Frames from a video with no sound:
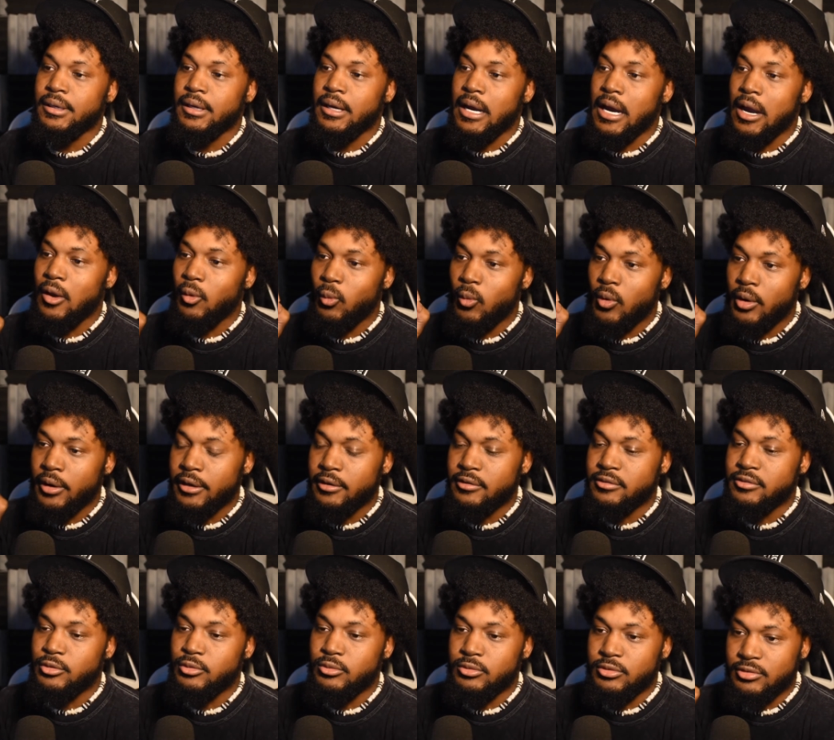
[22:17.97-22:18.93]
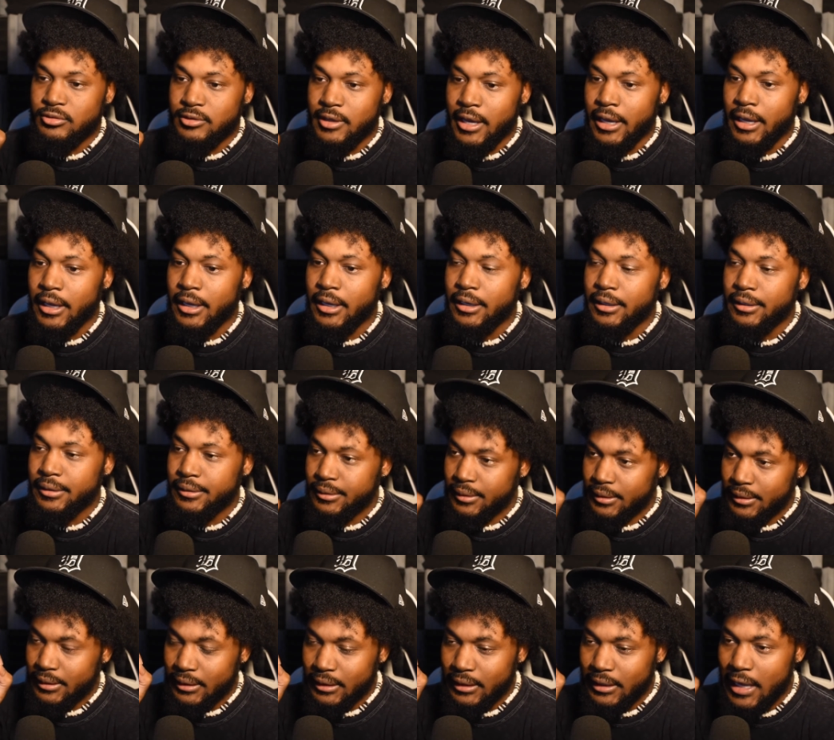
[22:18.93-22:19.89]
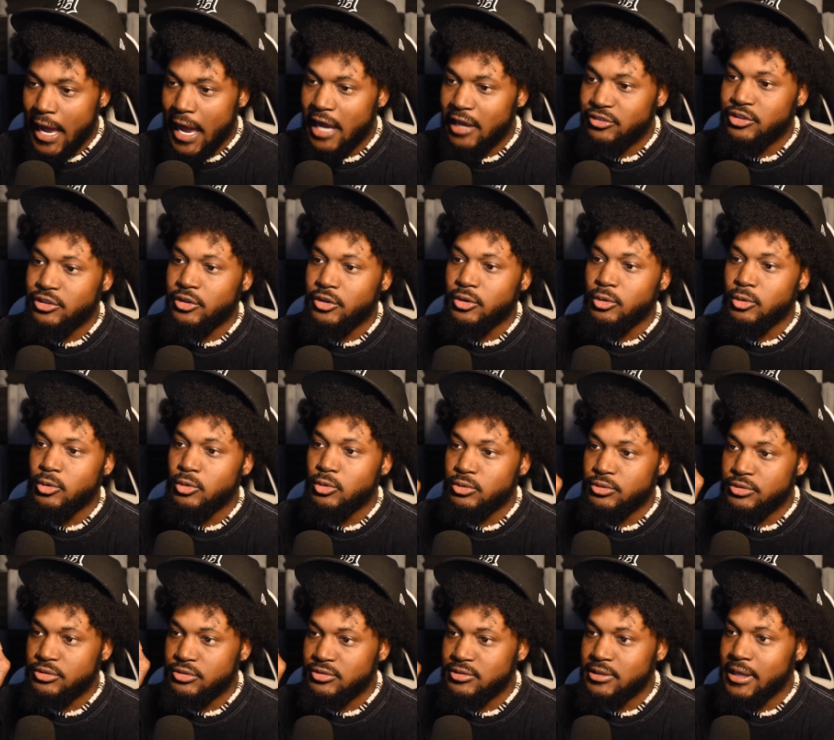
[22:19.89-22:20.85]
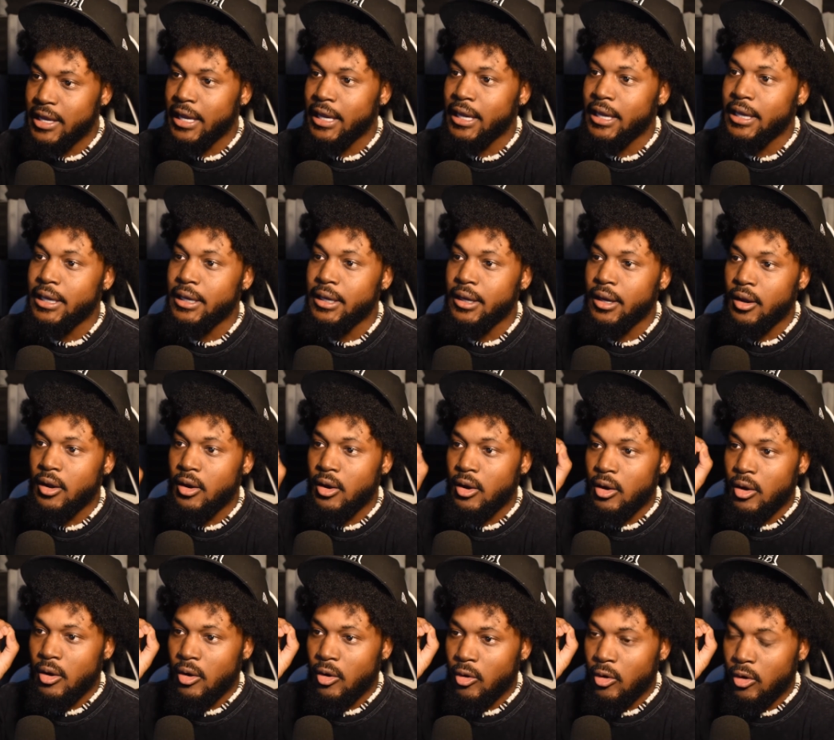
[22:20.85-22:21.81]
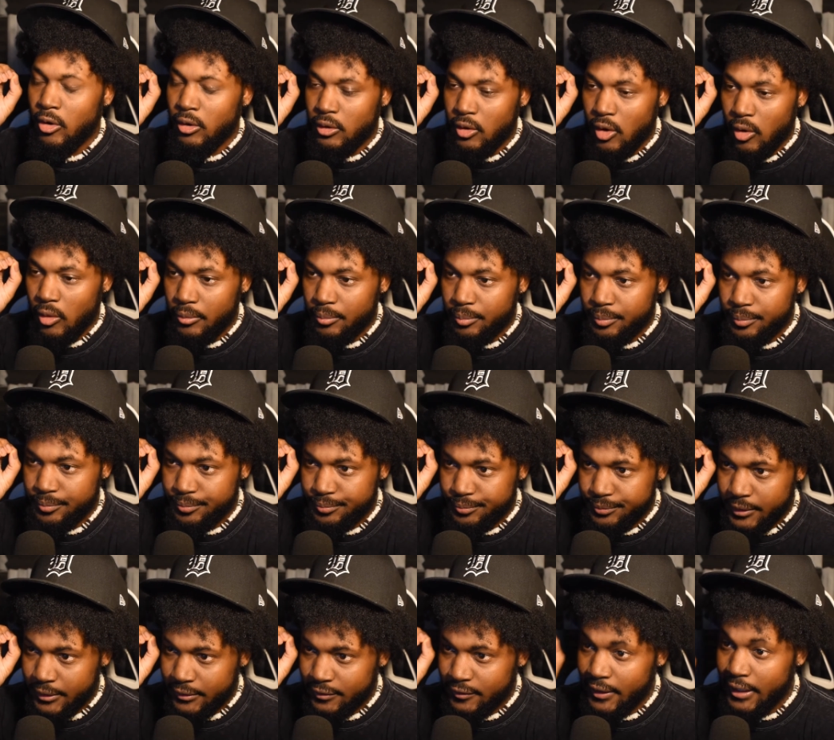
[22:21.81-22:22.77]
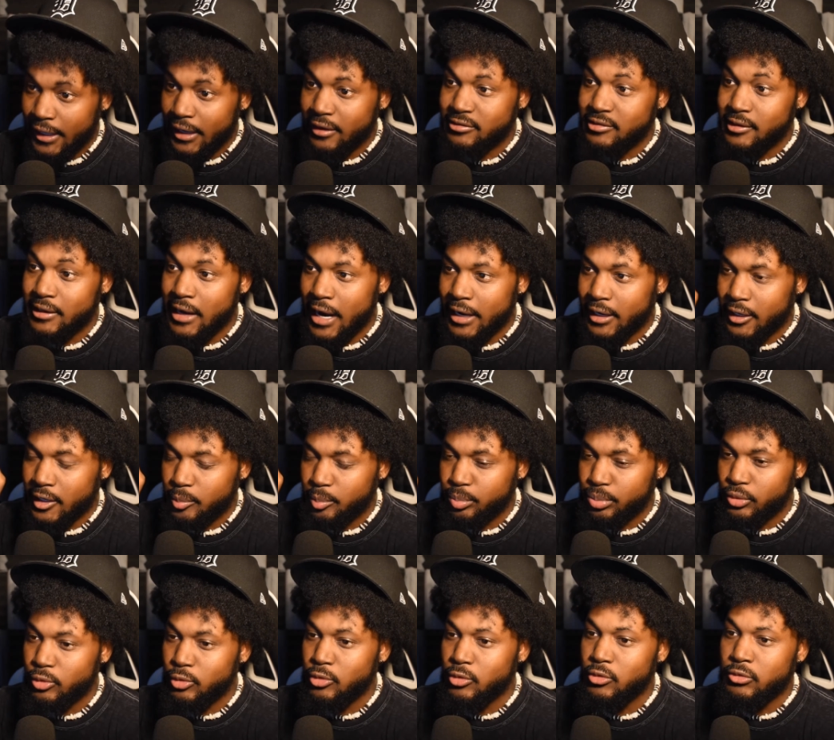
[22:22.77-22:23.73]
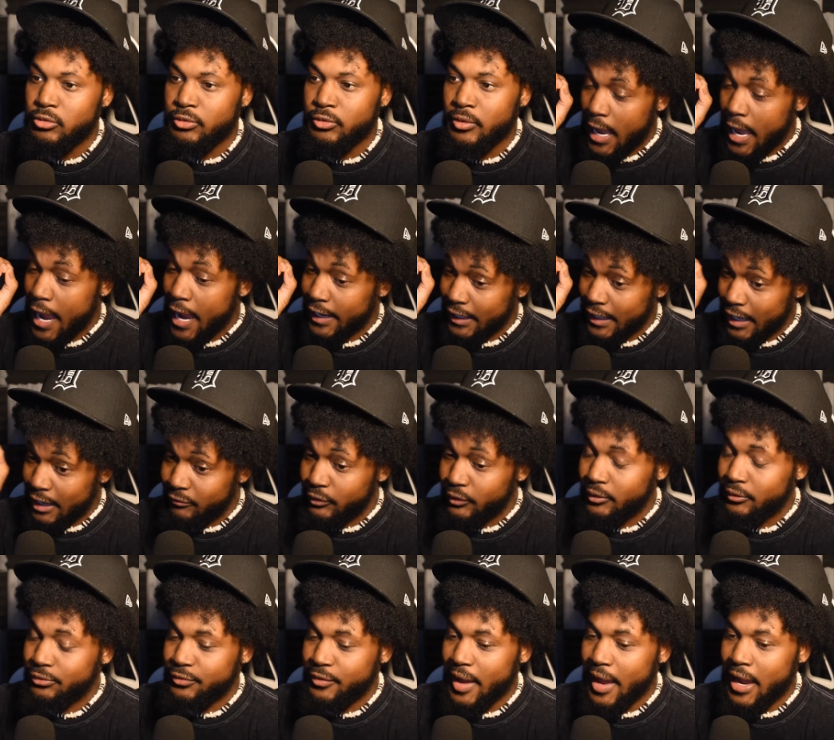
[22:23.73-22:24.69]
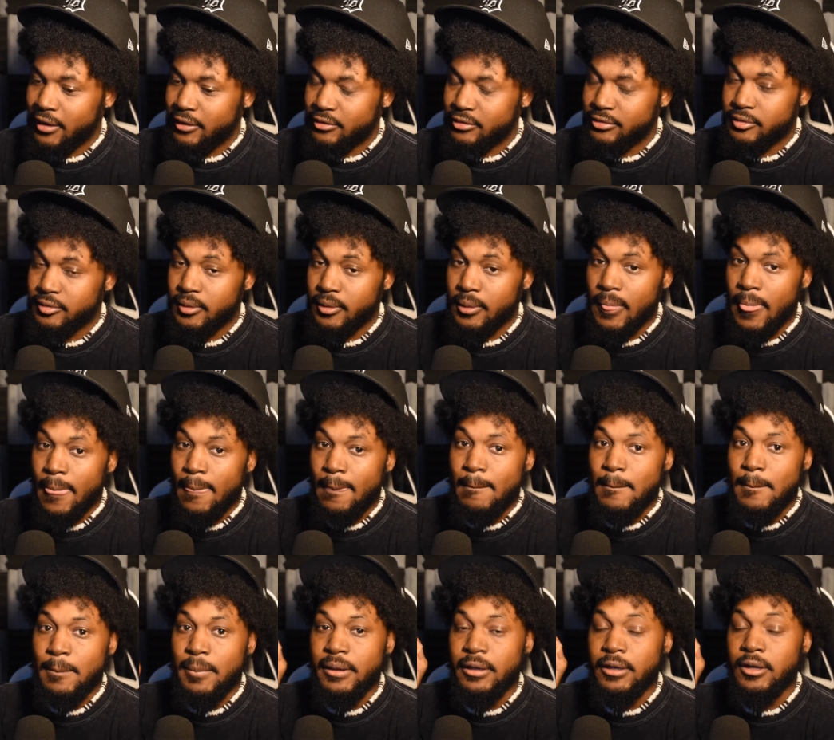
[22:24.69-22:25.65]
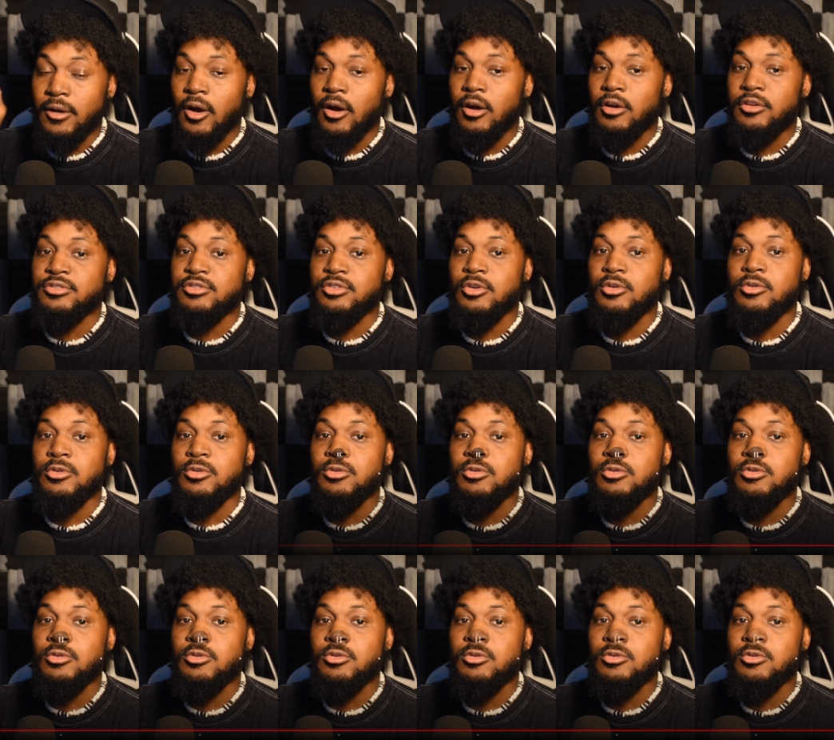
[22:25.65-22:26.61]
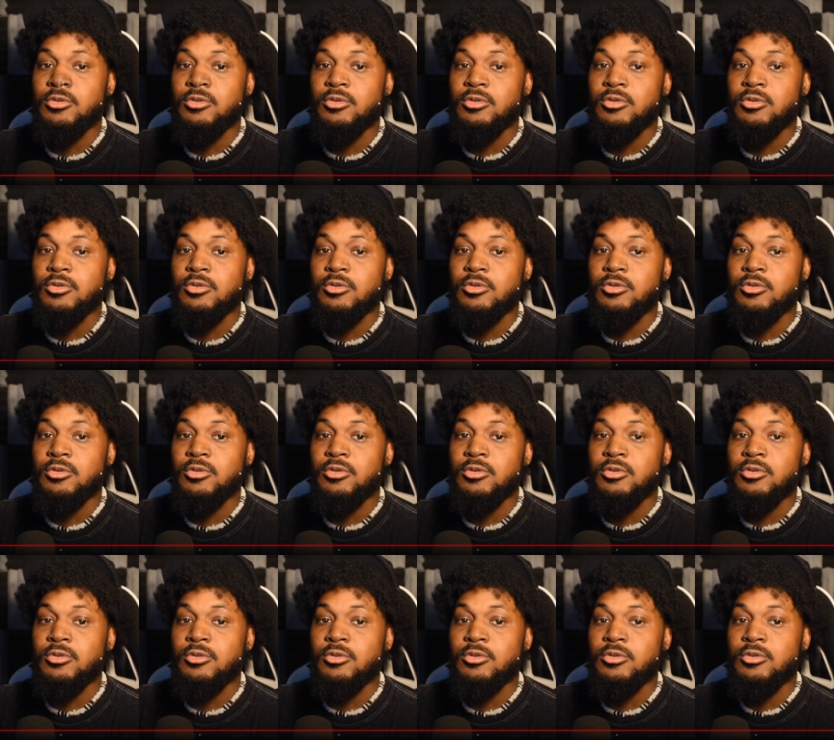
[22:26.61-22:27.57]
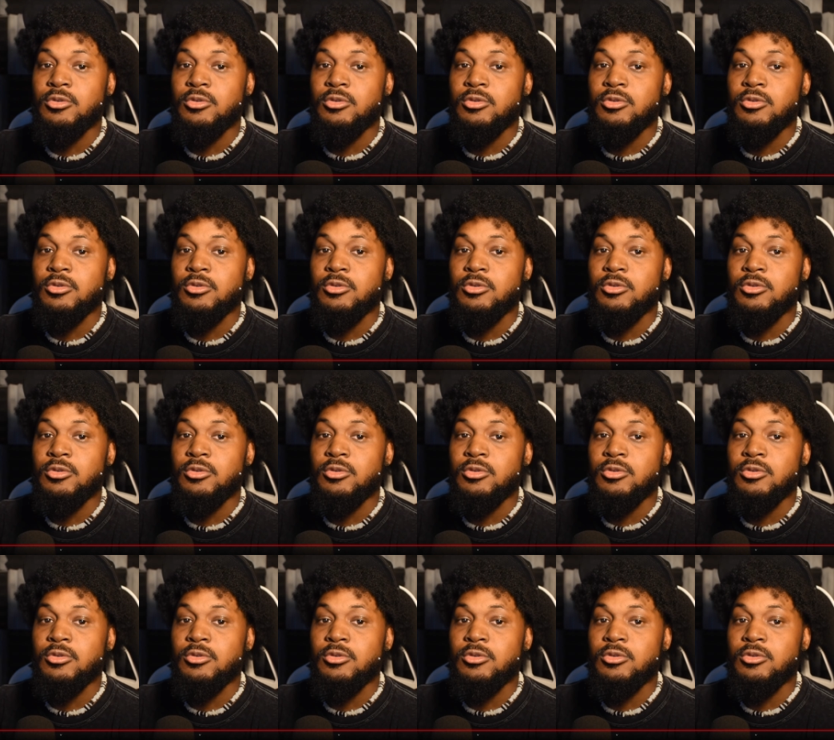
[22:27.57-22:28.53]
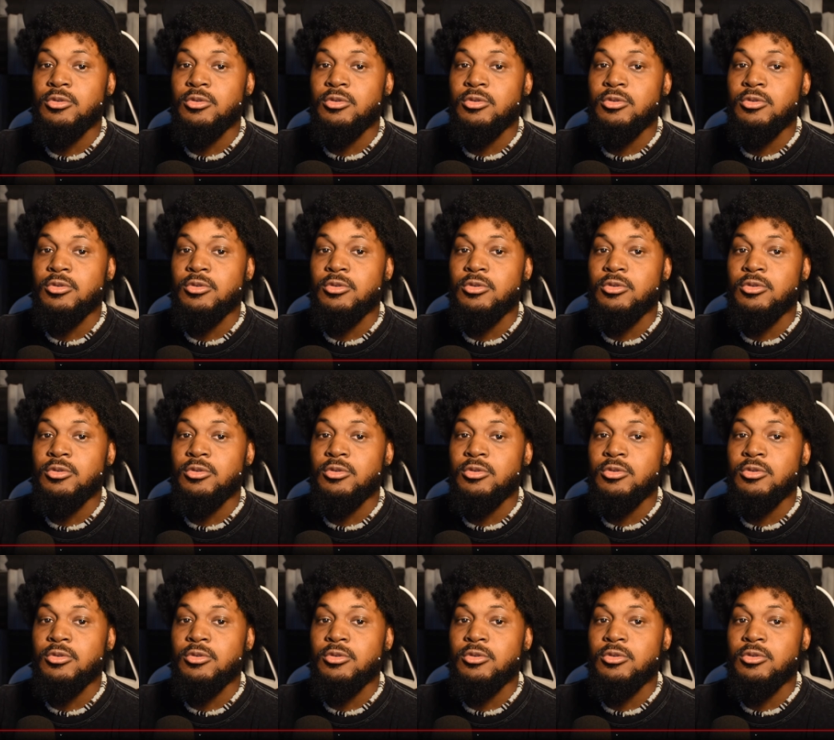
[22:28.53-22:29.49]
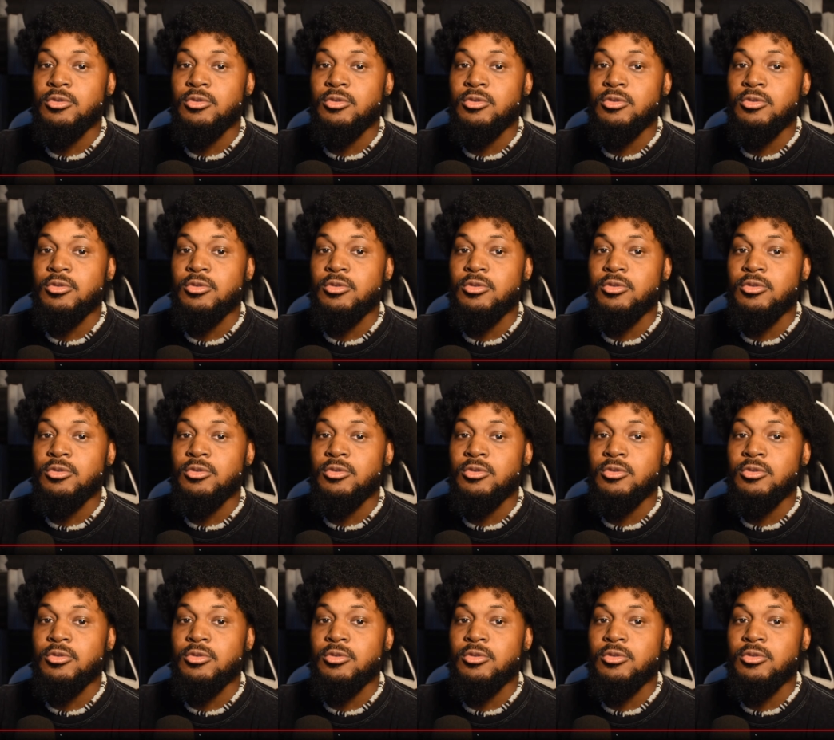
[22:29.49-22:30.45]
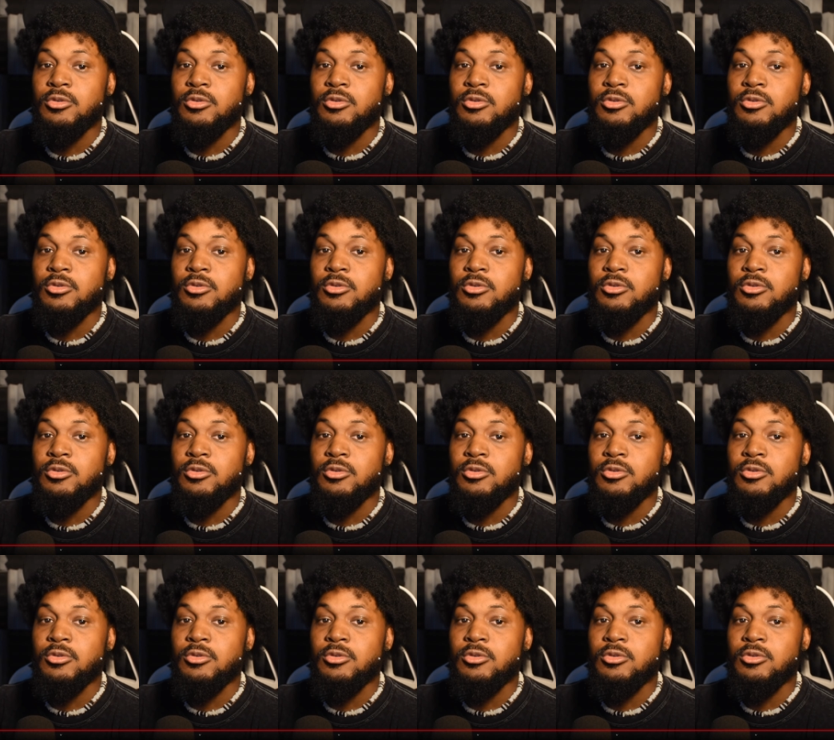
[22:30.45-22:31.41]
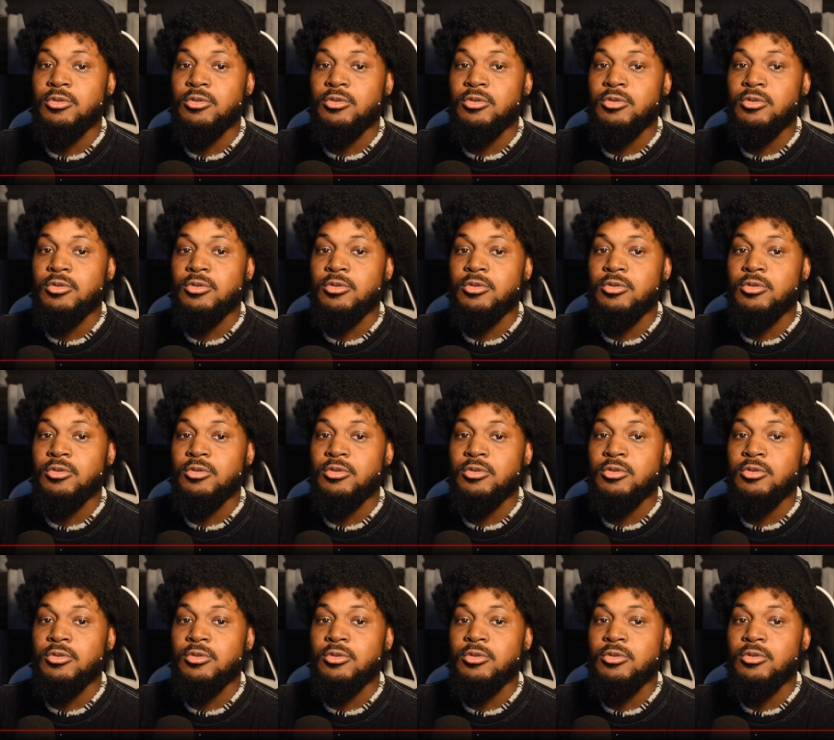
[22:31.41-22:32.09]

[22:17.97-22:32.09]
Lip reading: I wanted to stay logical, stay on the things that I could prove. I gave you the facts, but it also... You can tell how mad he is, man. You could see the emotion, like, with his hand.